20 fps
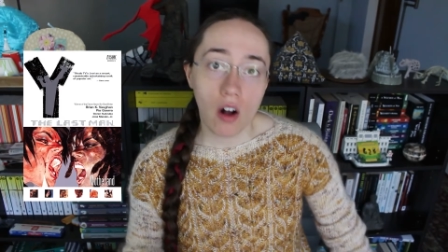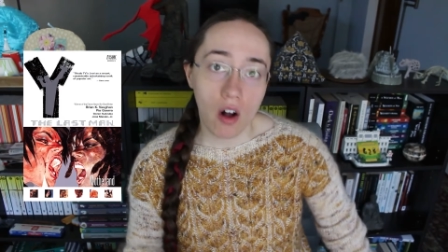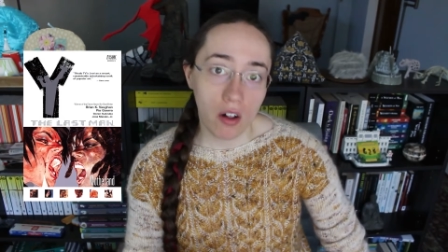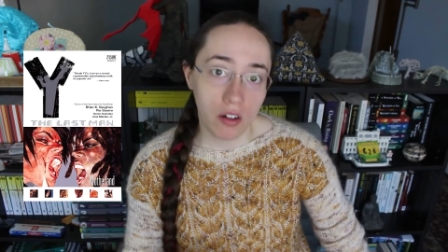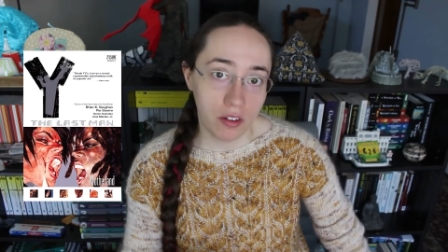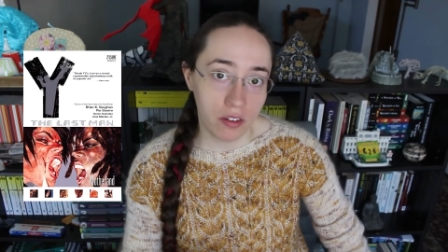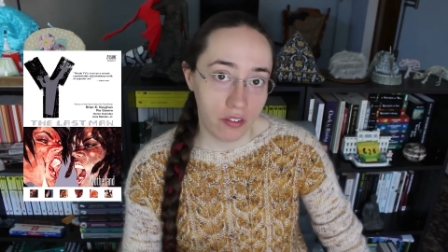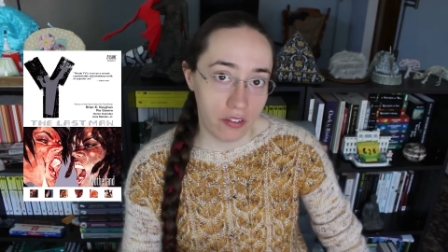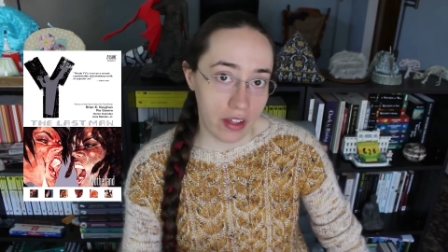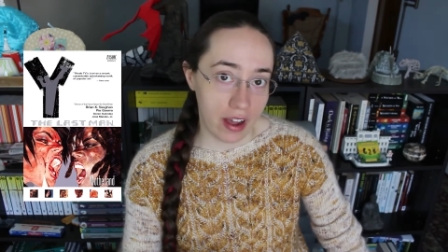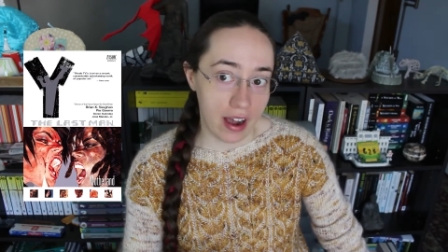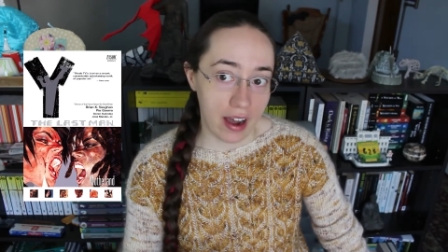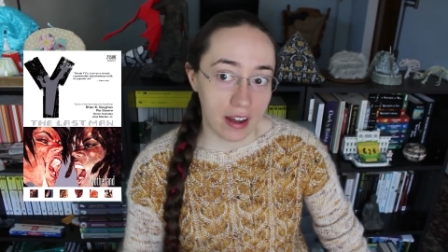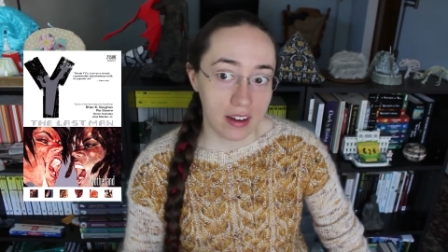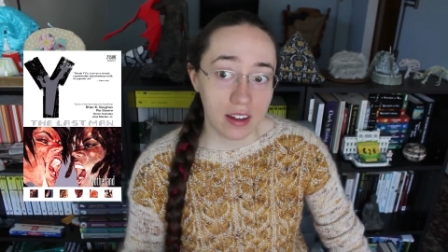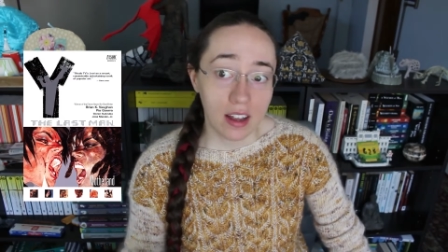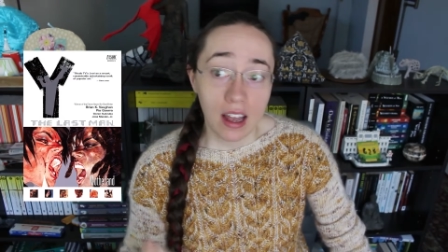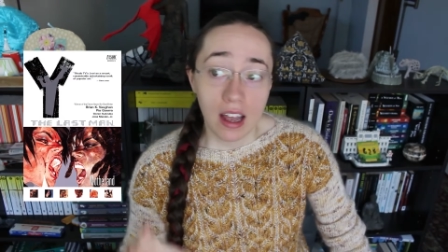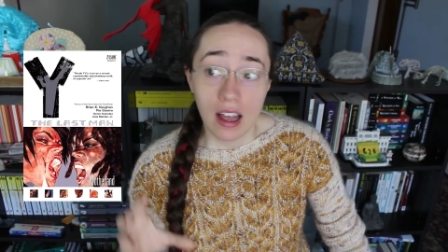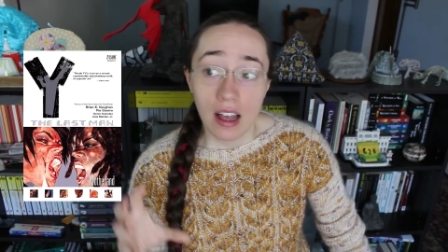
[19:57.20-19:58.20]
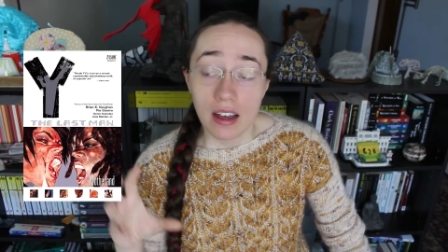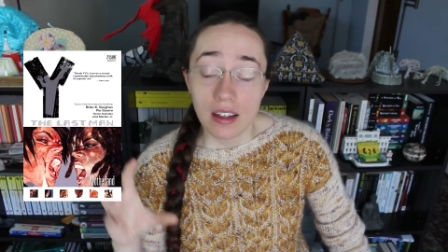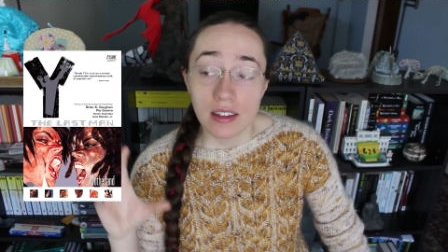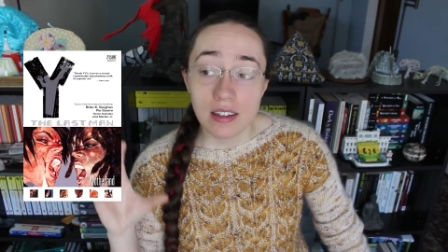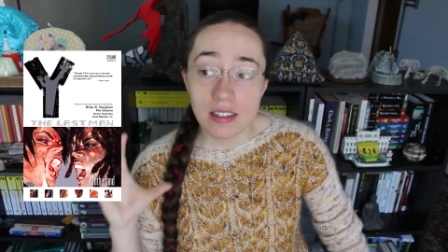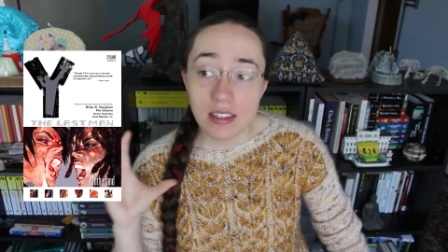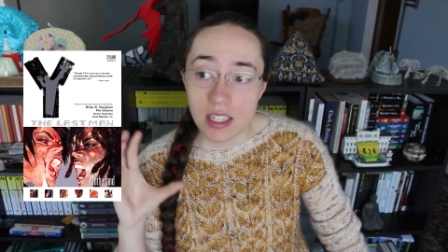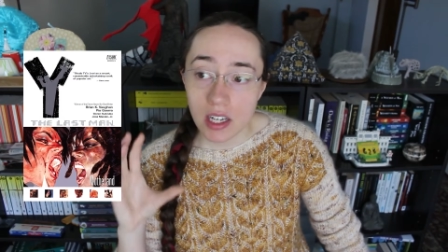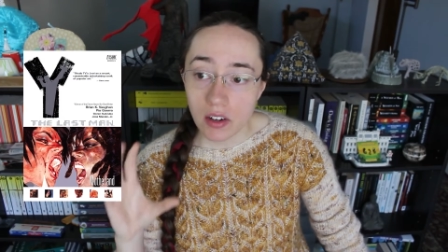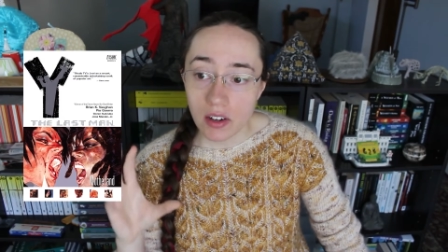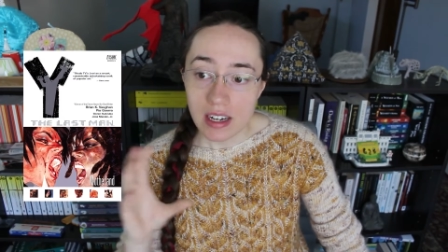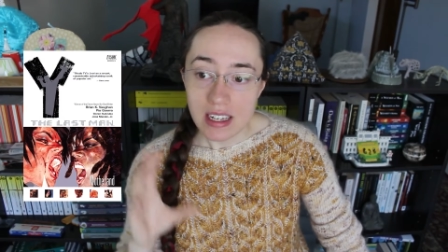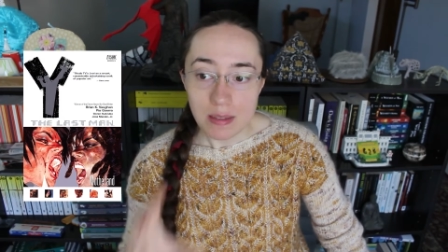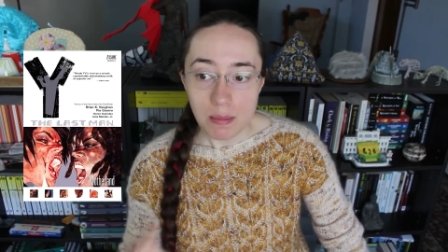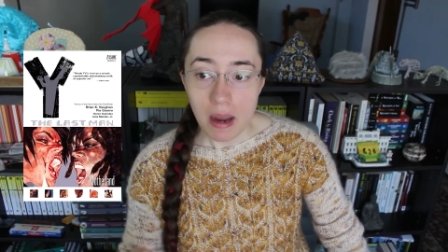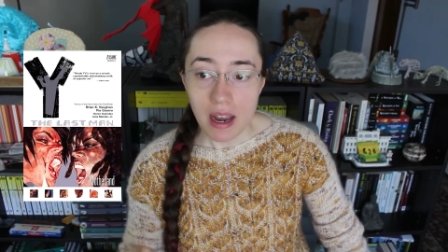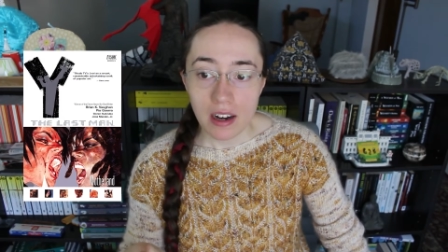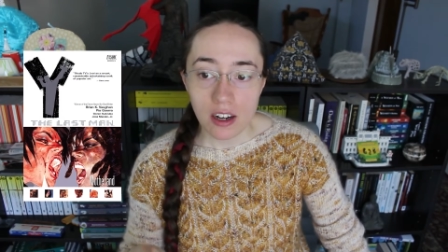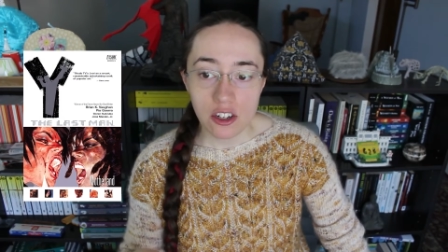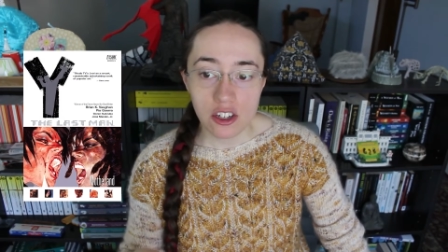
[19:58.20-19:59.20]
all of that, the series
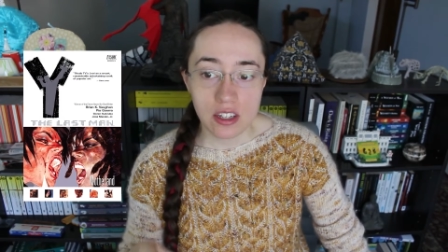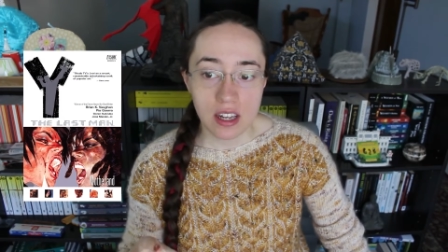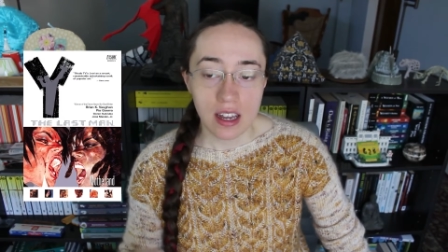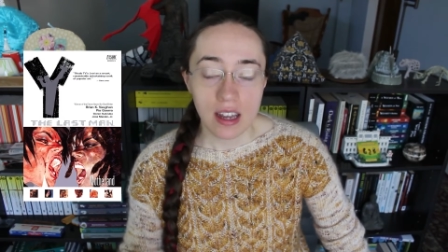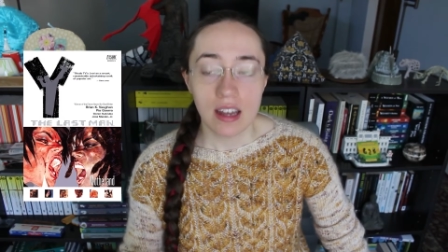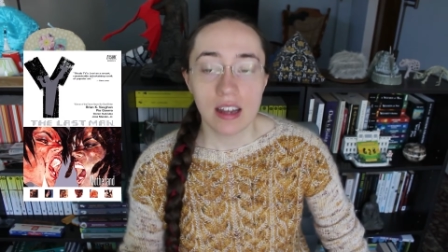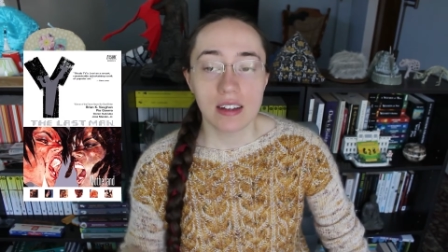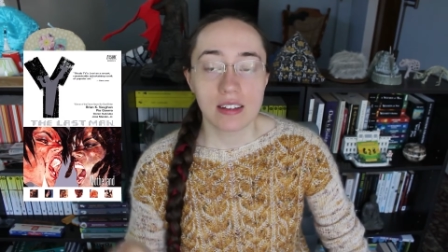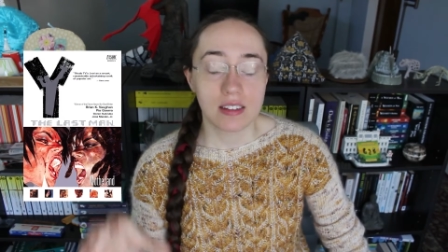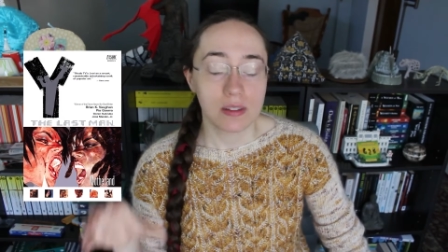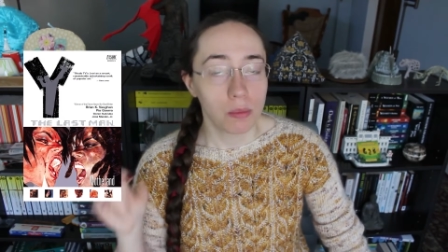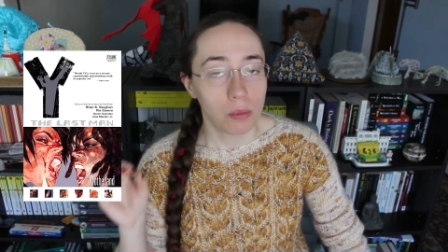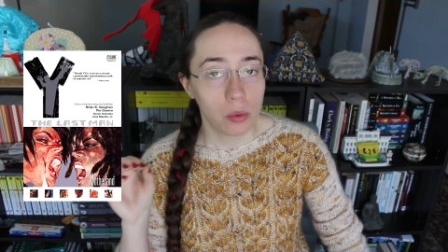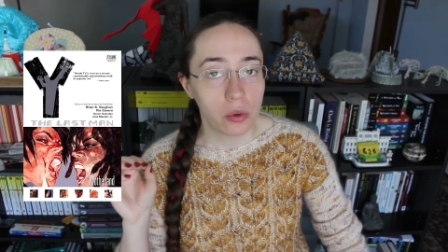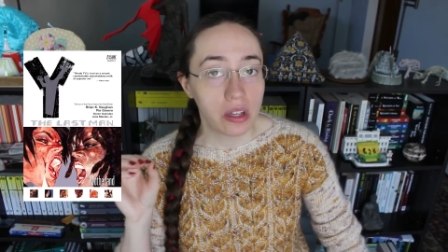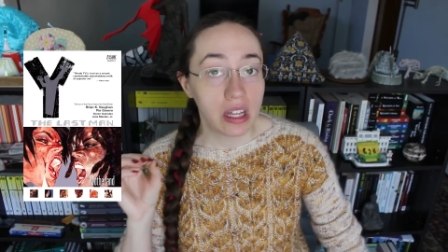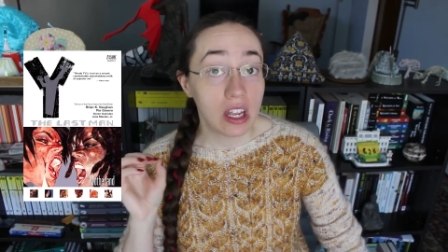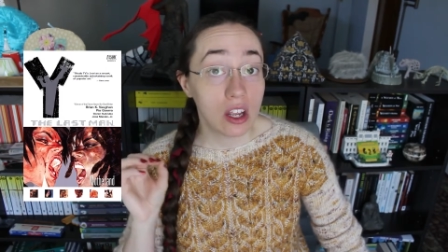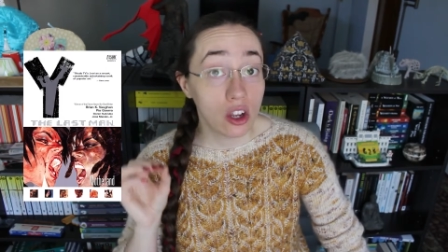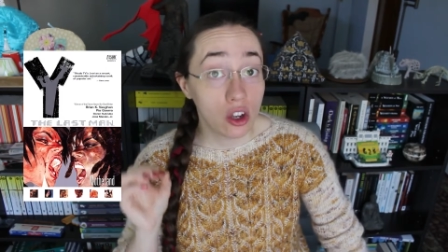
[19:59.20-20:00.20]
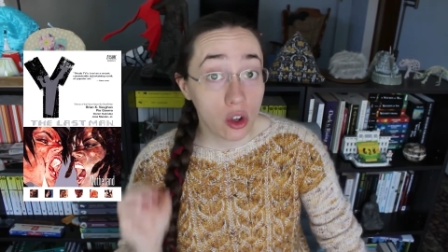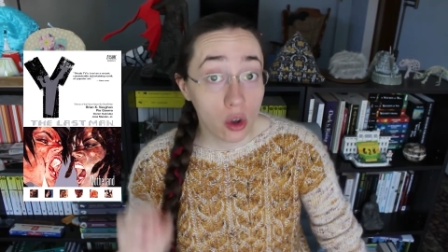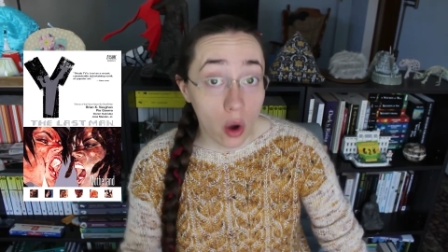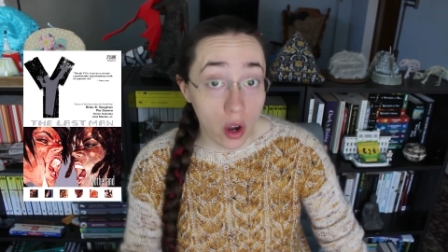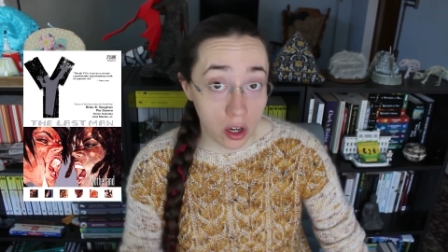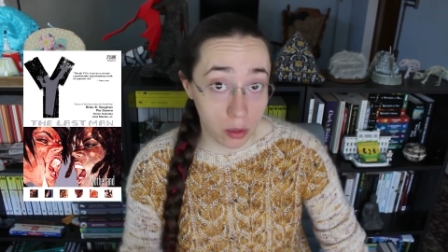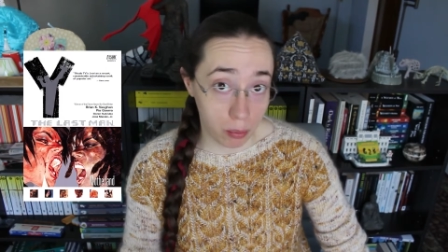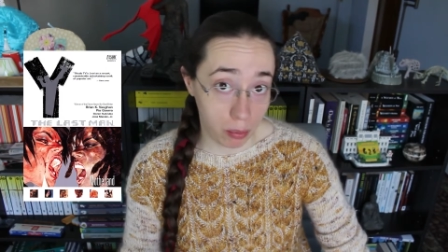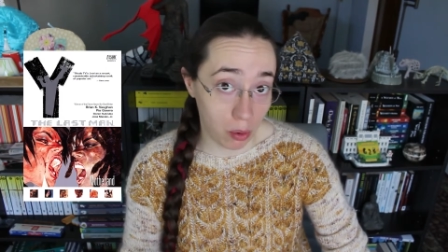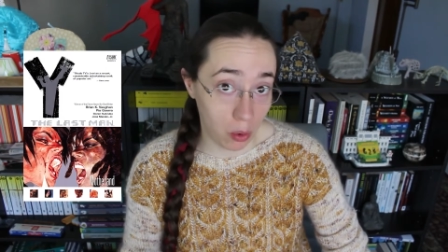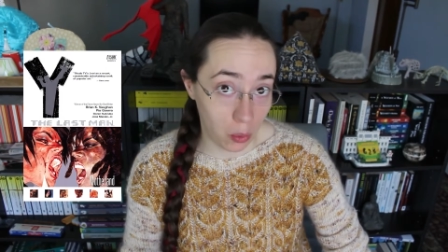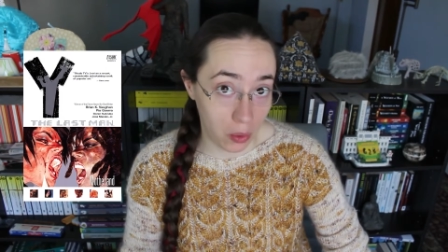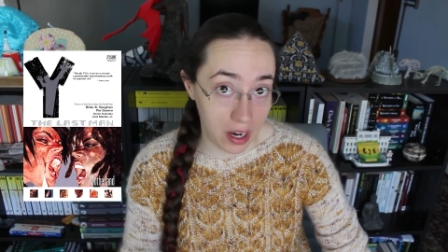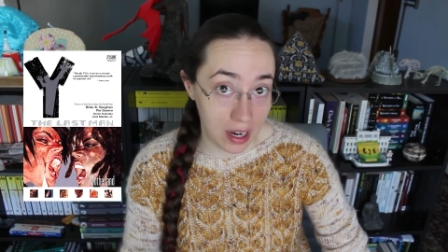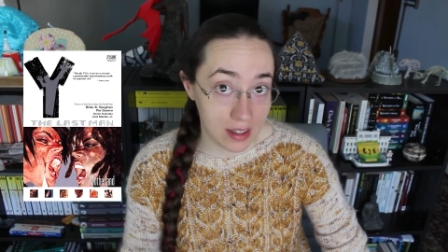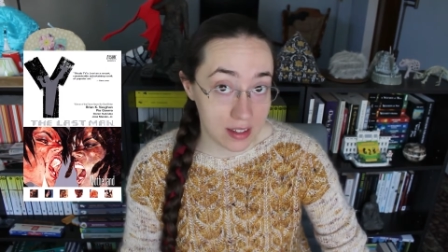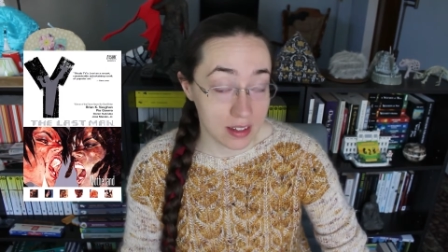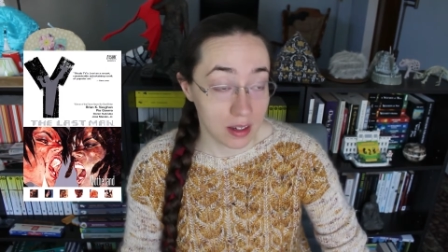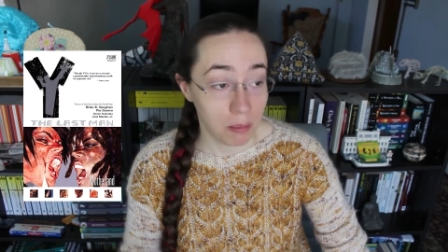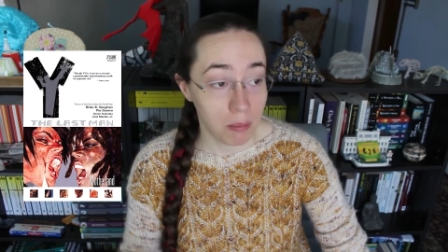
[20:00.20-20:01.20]
managed to hit some really good points.